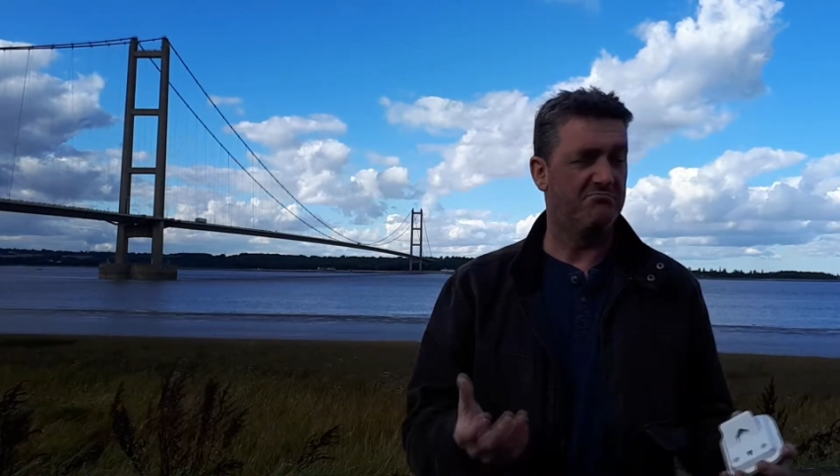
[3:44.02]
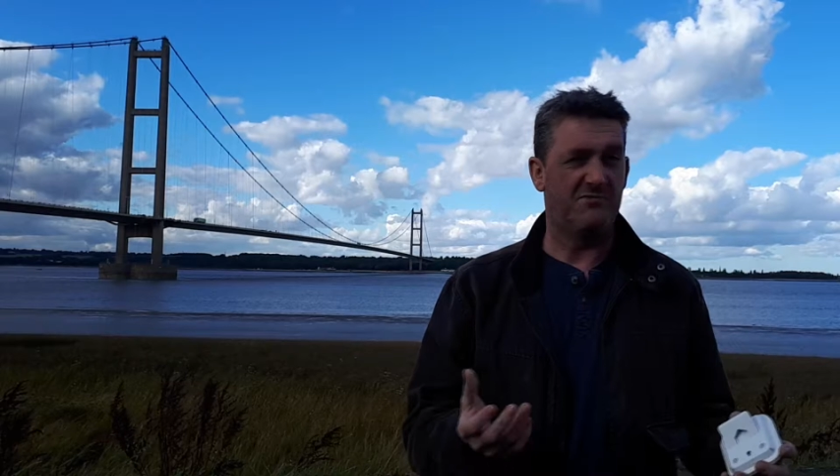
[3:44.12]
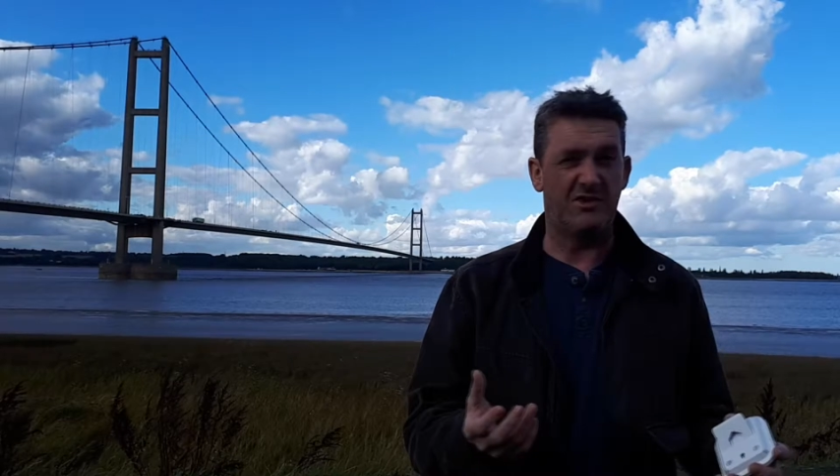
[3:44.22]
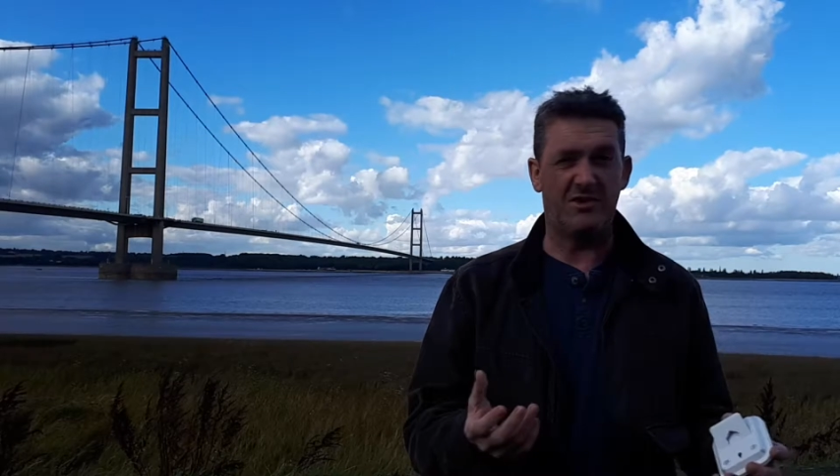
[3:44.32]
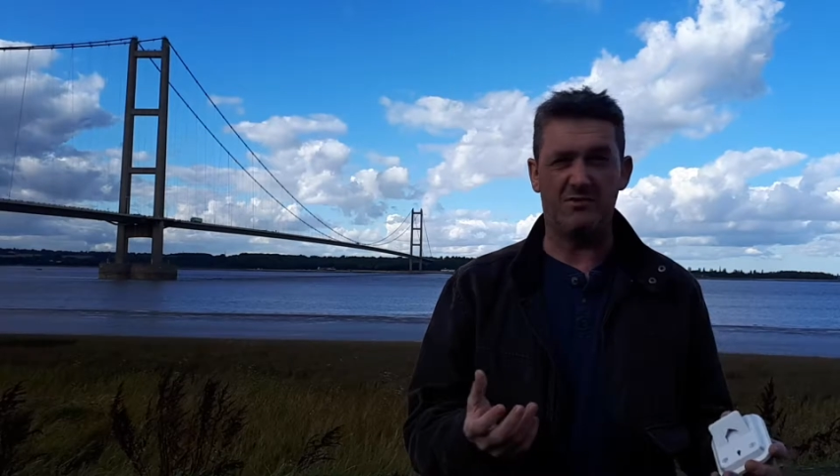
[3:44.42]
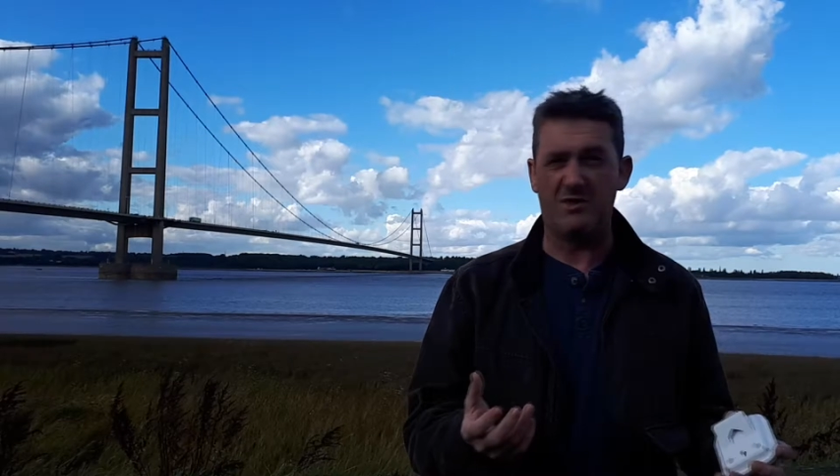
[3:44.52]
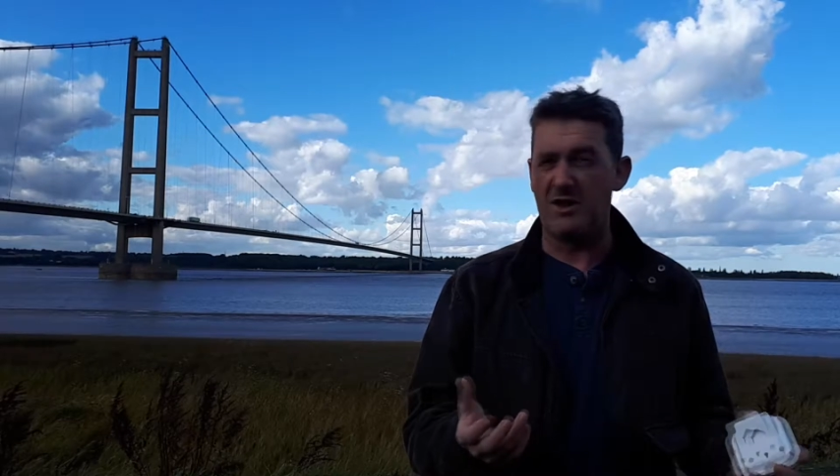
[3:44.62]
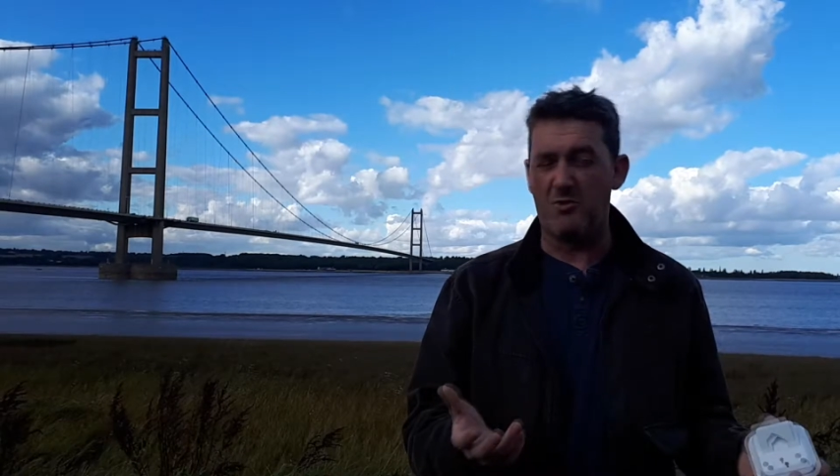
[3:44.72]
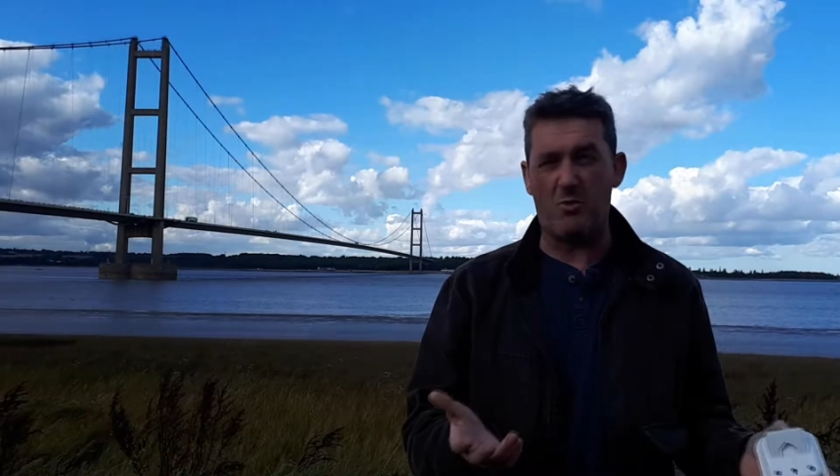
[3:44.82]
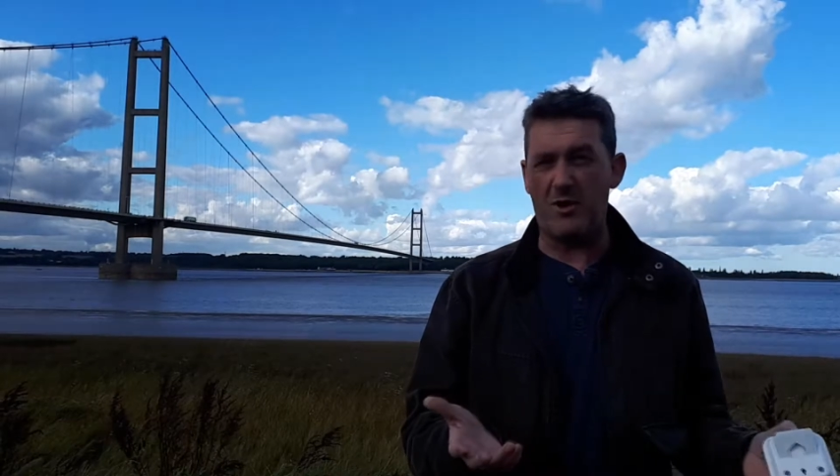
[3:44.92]
don't know
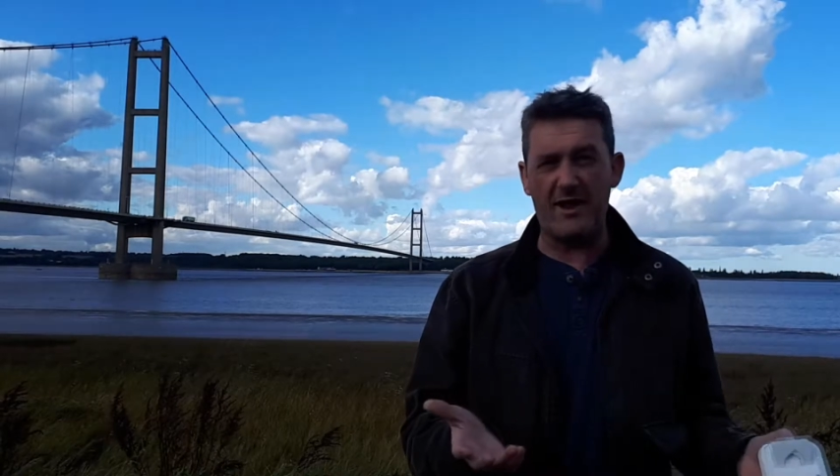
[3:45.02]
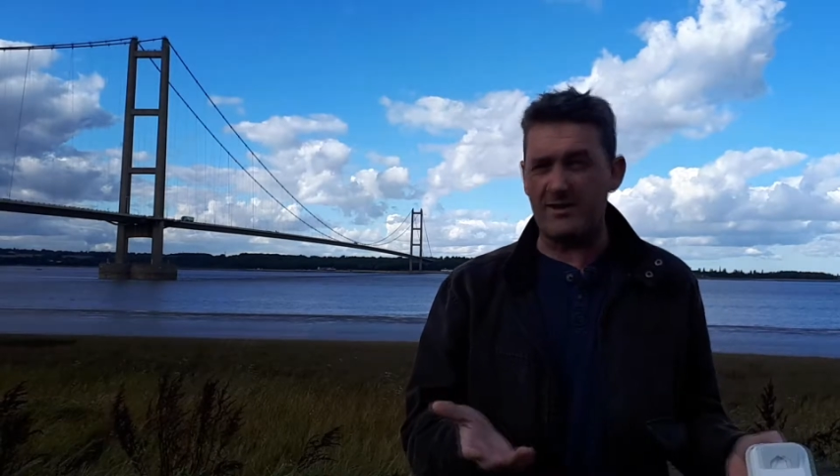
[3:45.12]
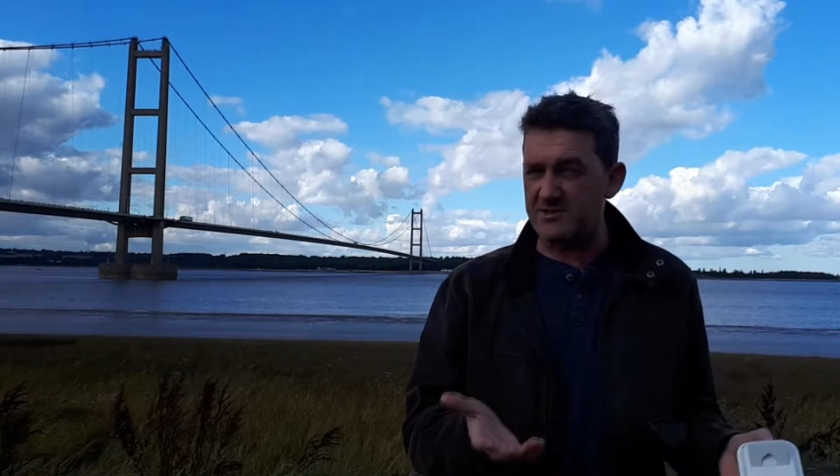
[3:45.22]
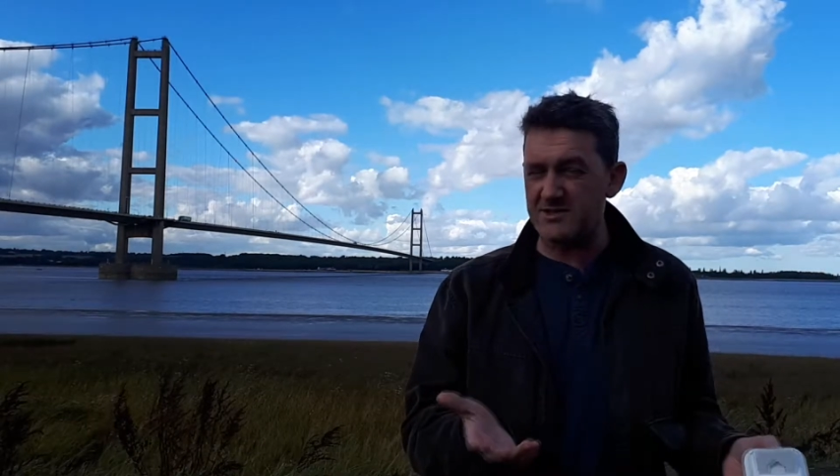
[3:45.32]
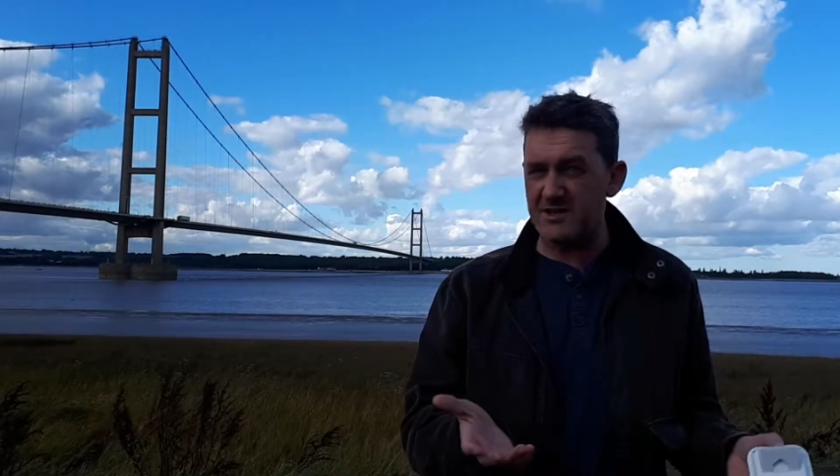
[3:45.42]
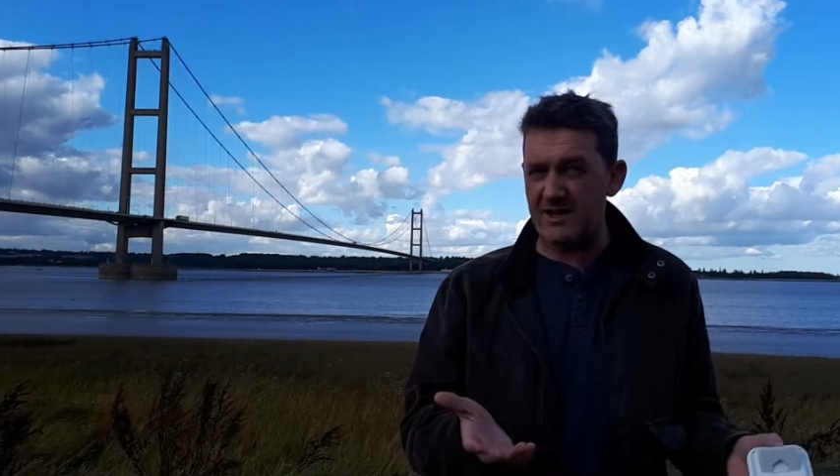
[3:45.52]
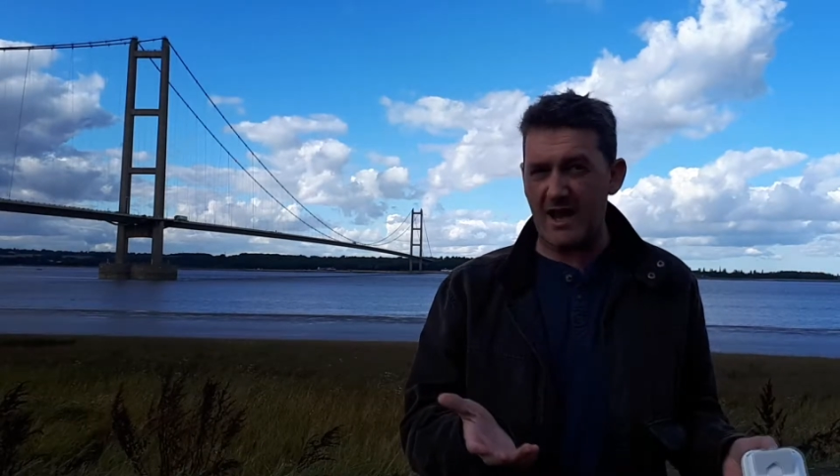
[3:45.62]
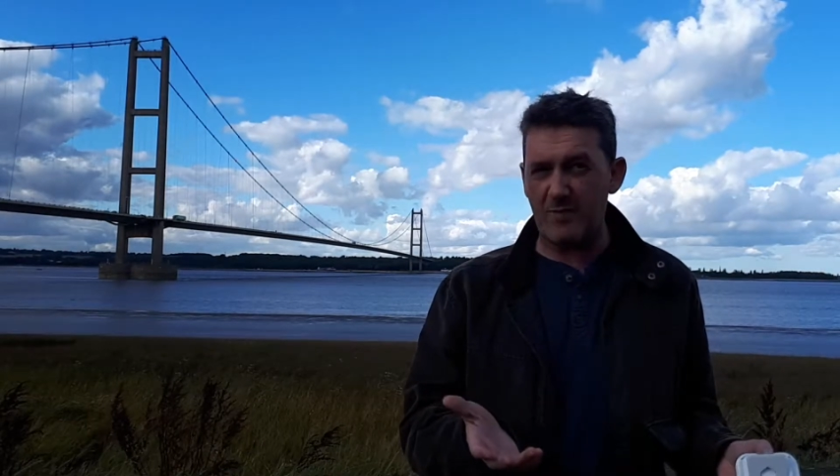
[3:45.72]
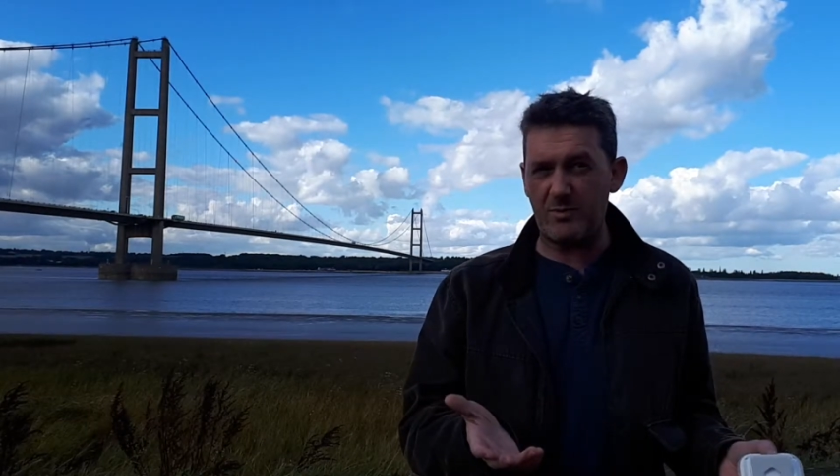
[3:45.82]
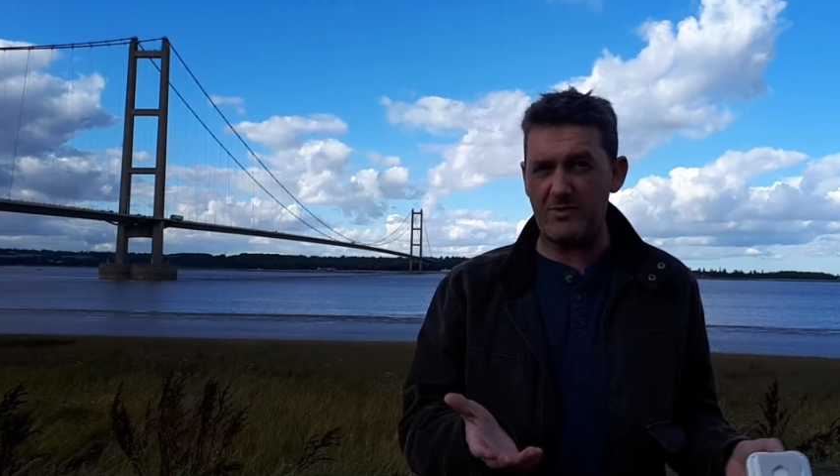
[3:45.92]
what else is going to
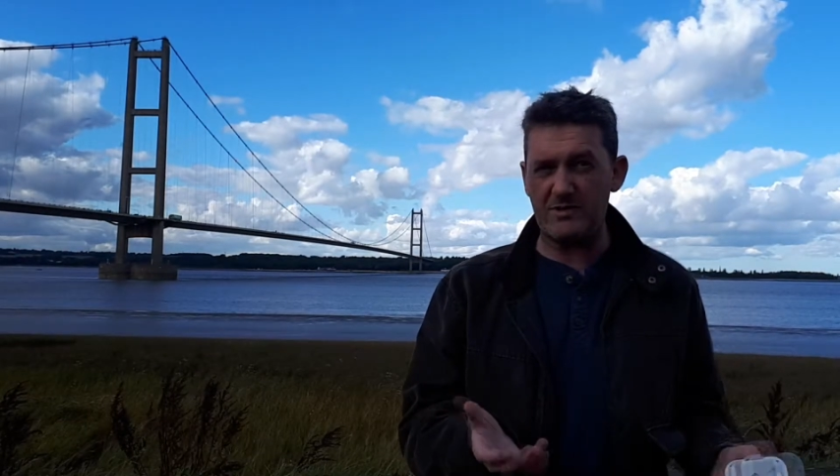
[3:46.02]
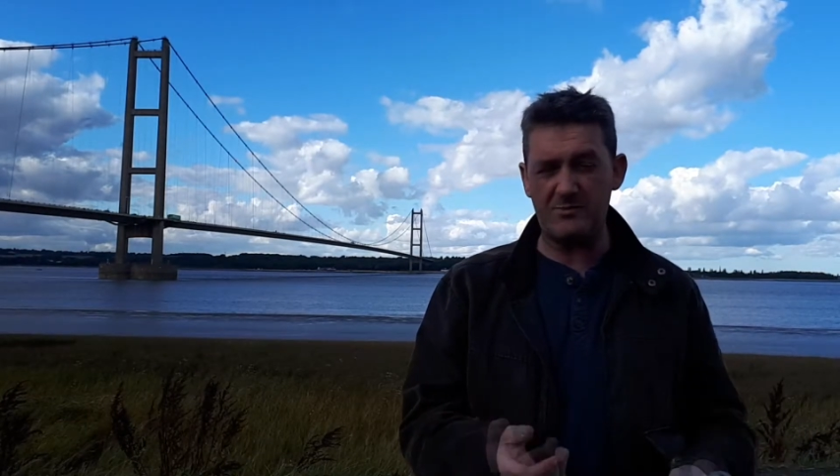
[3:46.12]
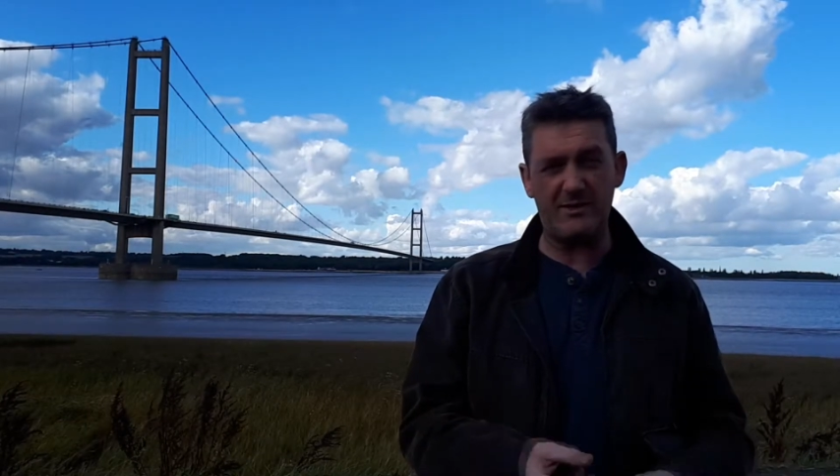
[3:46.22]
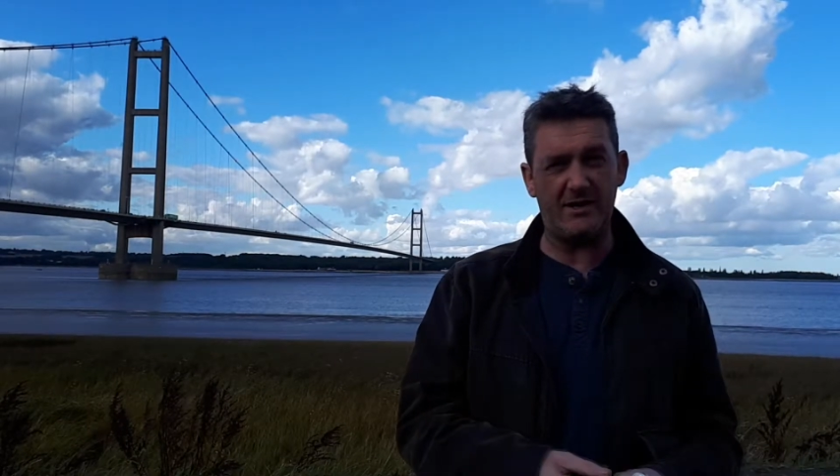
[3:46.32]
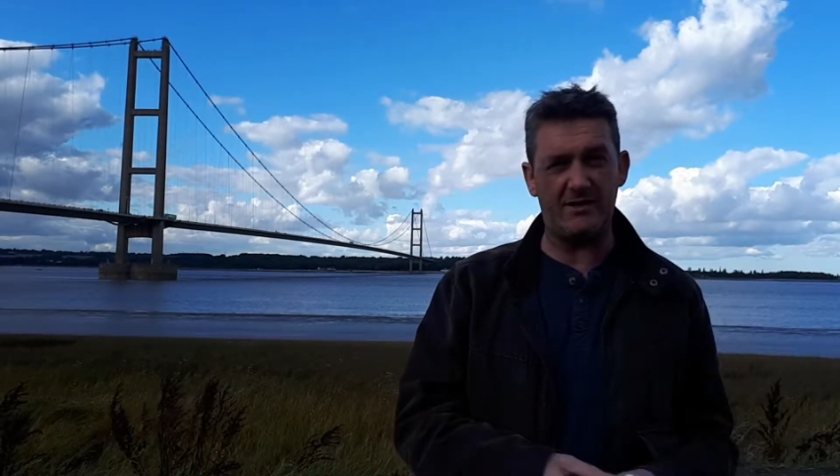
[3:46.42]
happen this week.